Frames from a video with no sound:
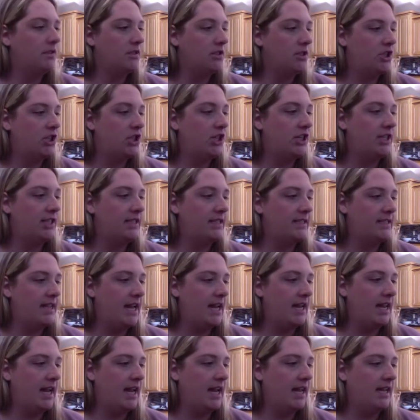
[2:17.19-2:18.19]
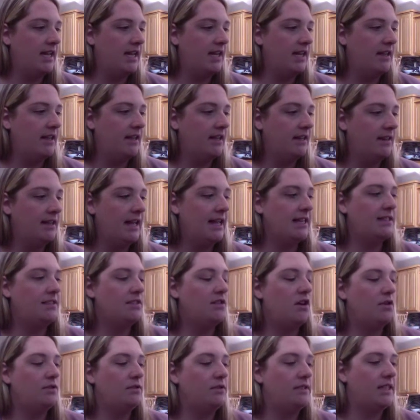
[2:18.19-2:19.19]
Good, said Annie. Let's
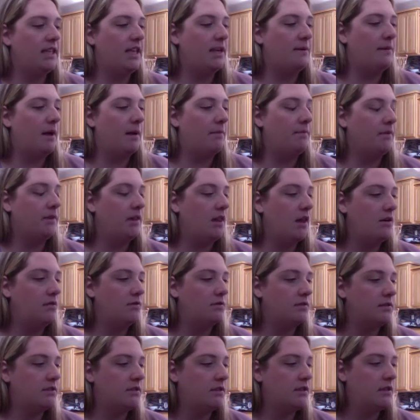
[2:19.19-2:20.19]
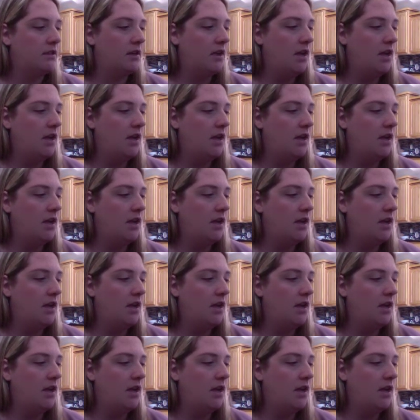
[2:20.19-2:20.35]
go see him up close.